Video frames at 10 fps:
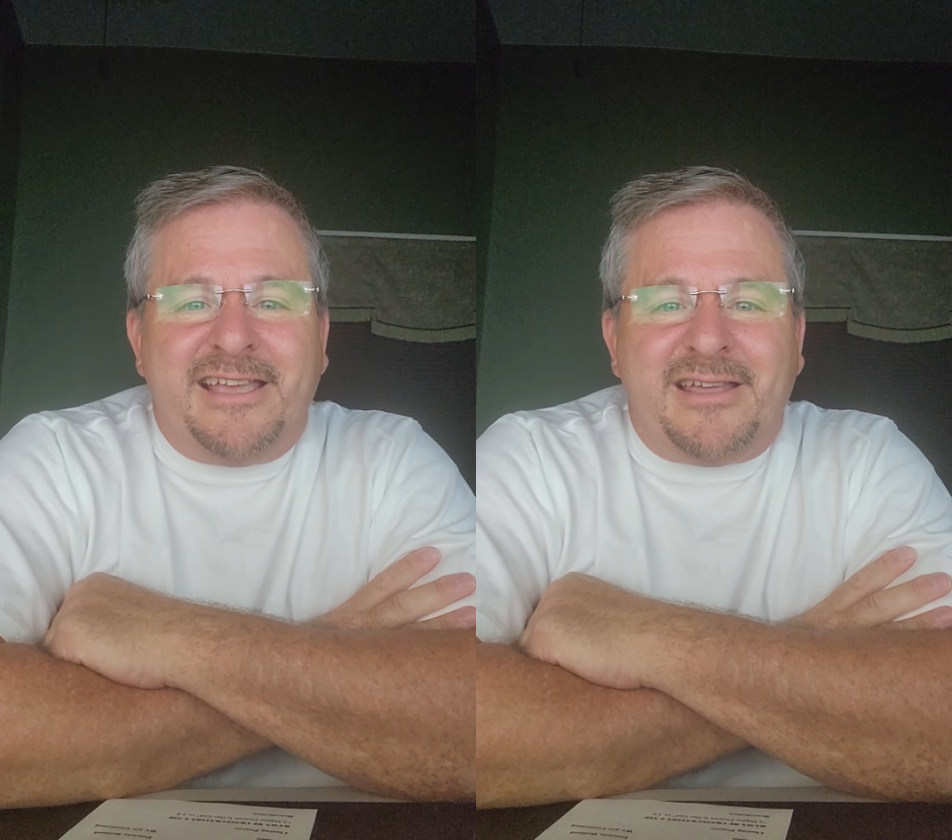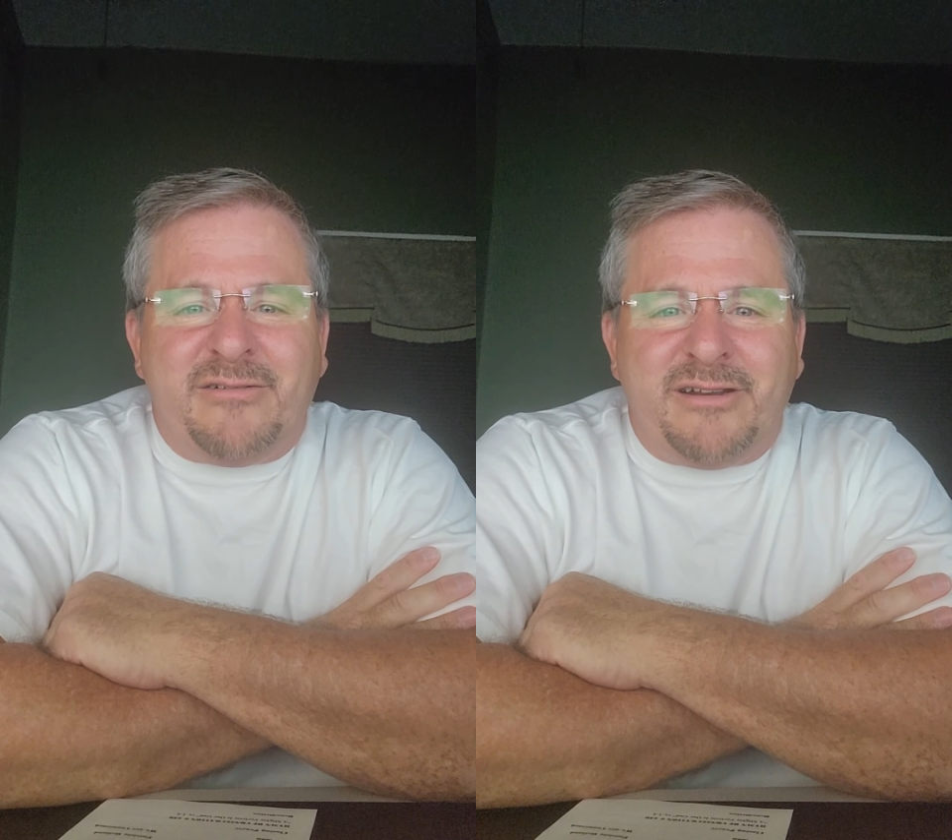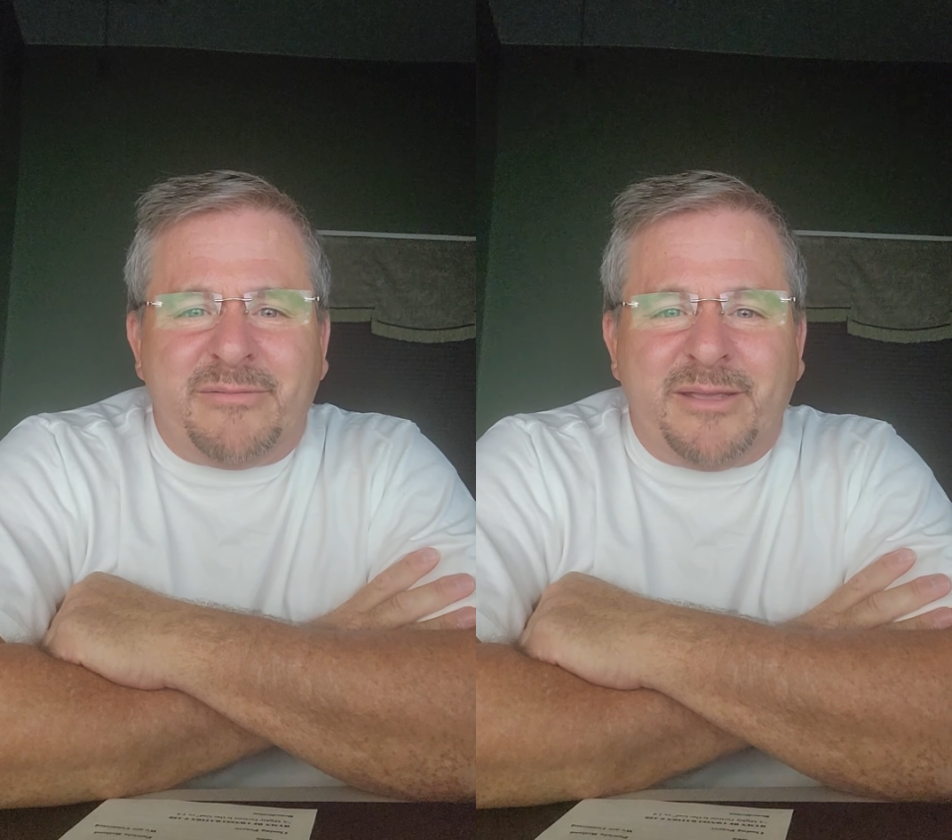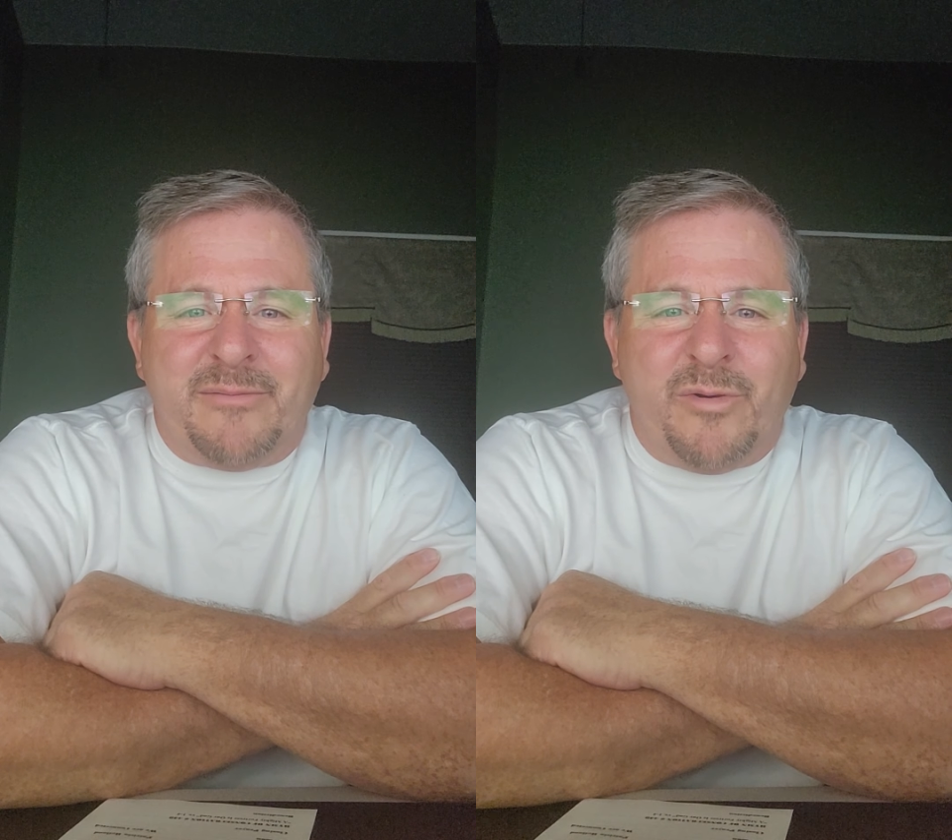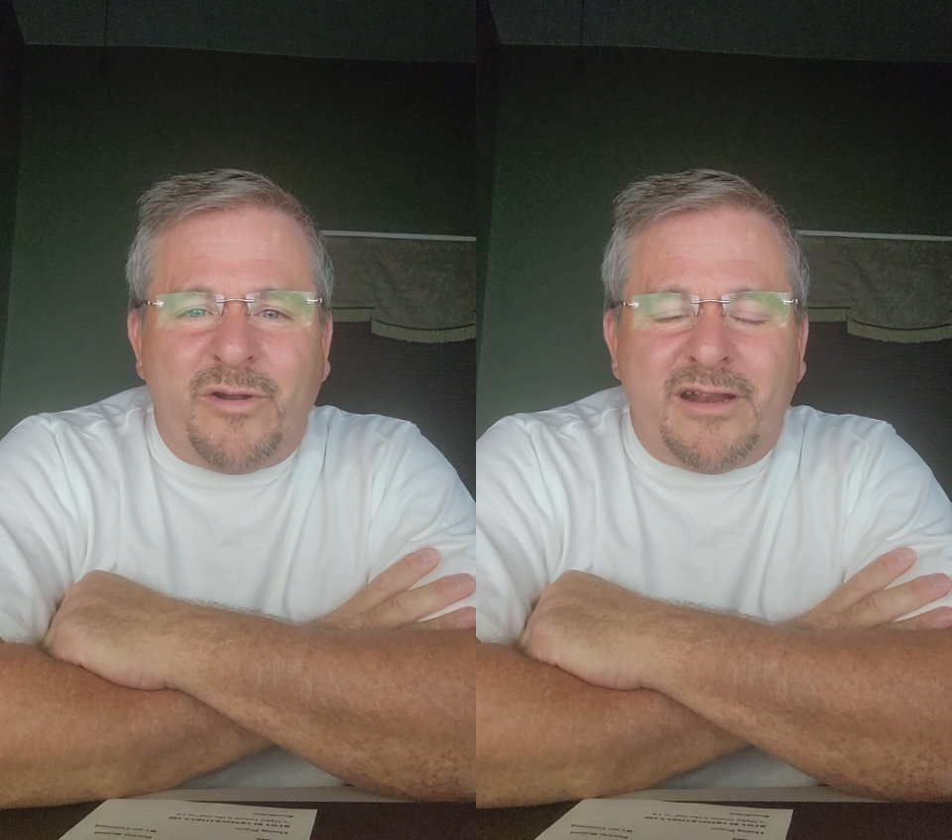I don't want to make
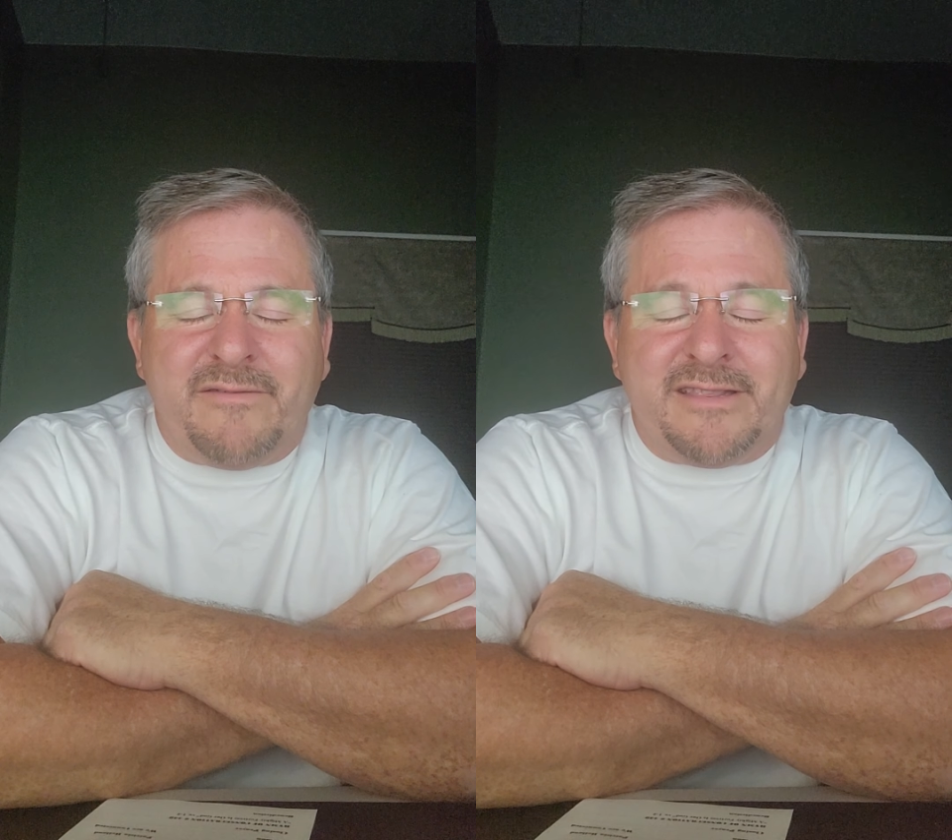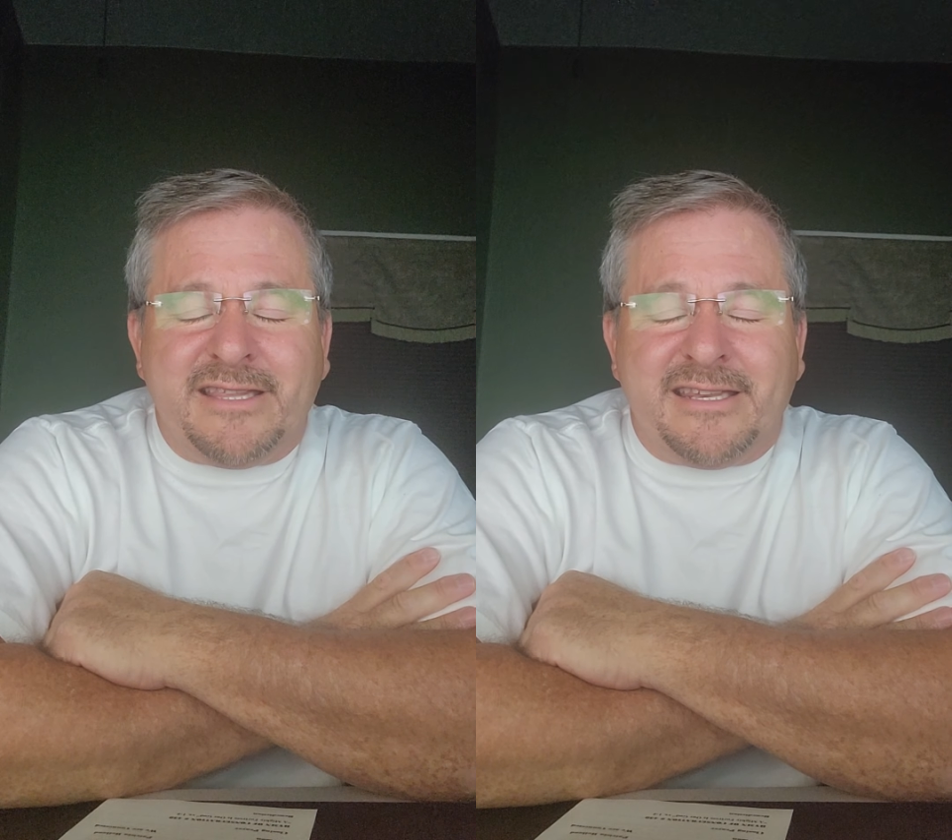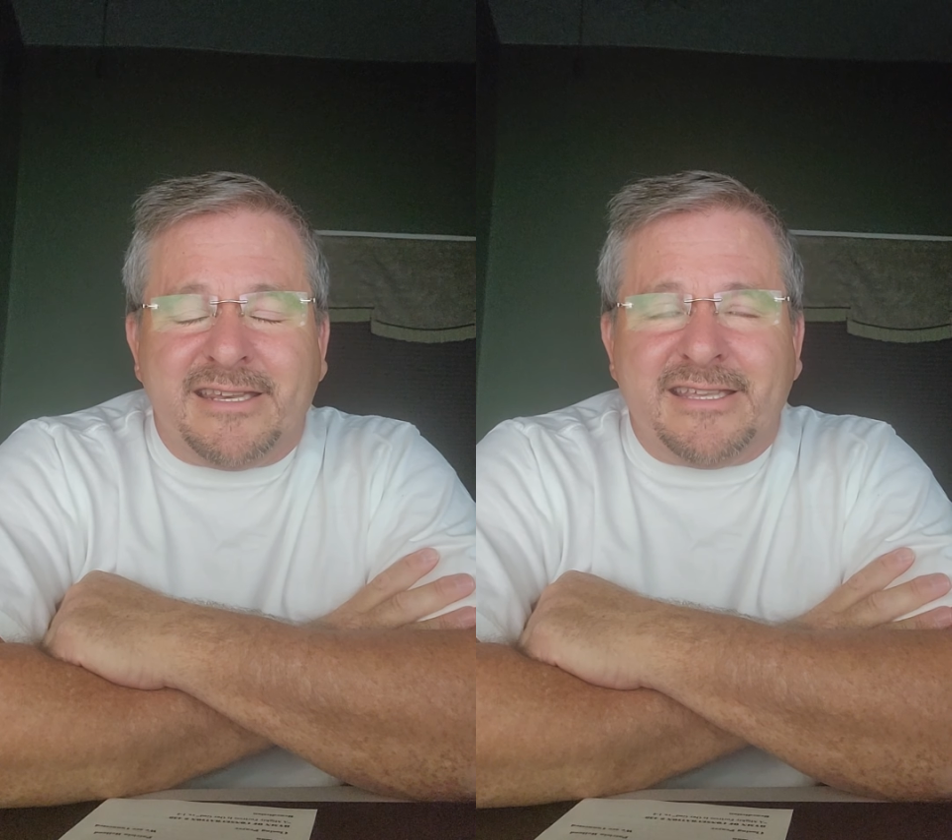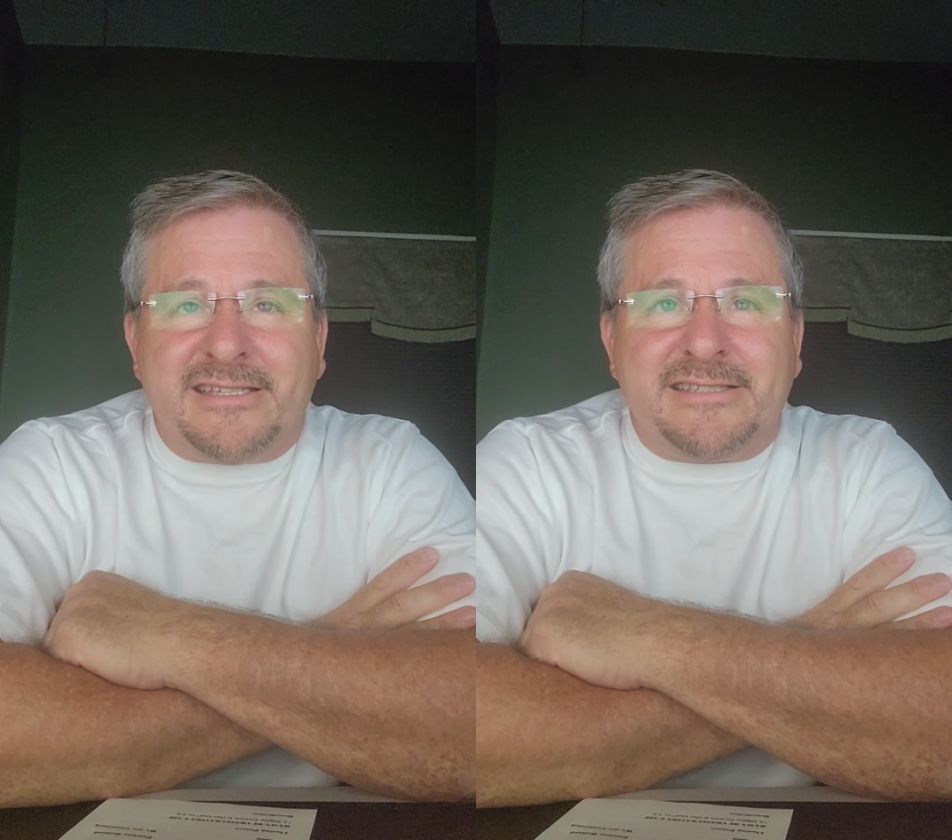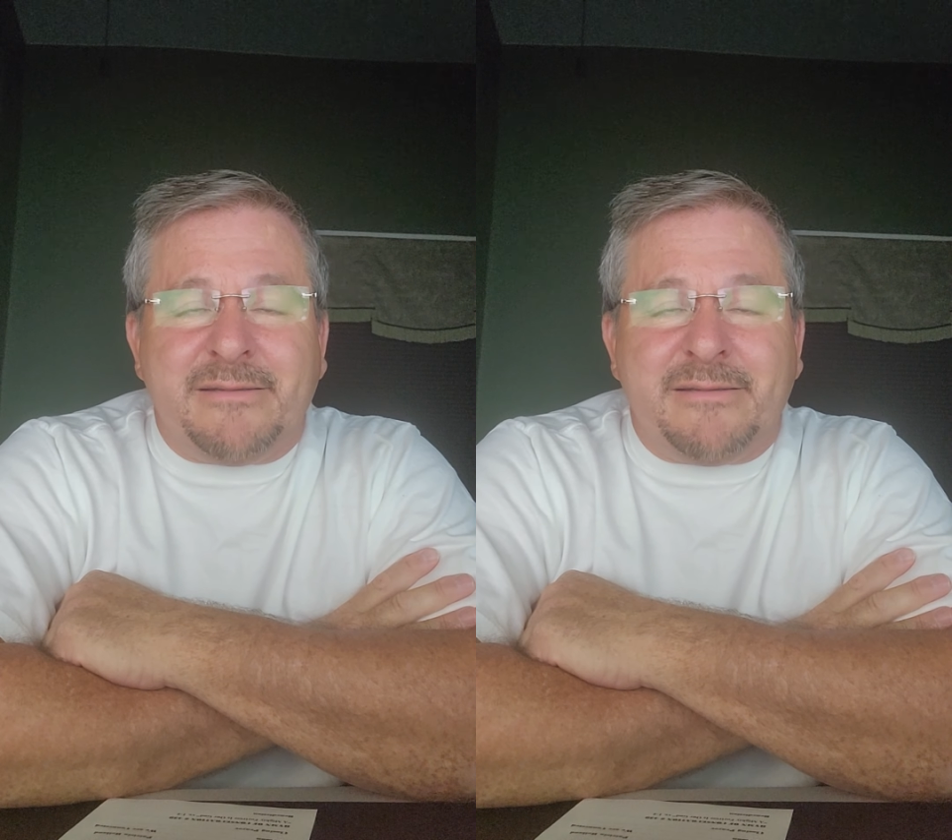more out of it than it is.